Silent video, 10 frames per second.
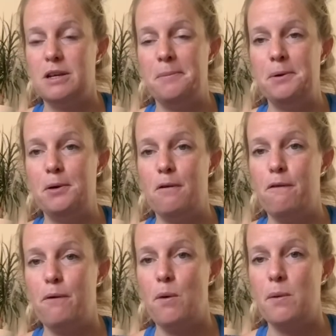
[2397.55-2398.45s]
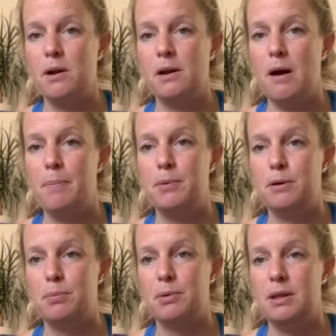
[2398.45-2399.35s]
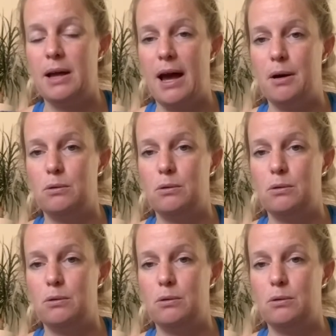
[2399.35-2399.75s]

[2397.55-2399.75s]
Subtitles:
time you go forward and up, you breathe out.